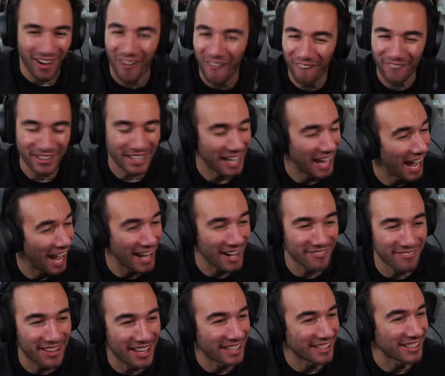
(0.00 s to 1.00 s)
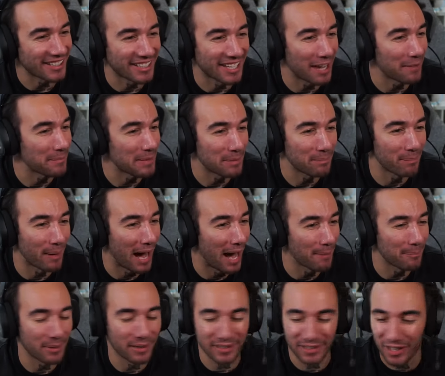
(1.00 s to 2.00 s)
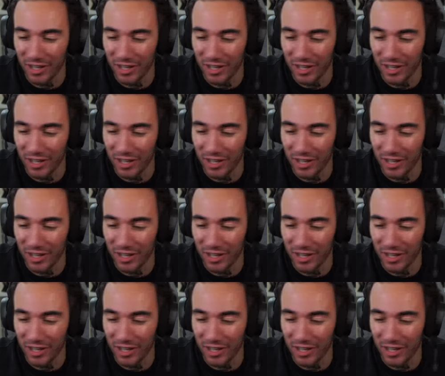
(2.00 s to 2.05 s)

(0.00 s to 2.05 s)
Only anime could get me bopping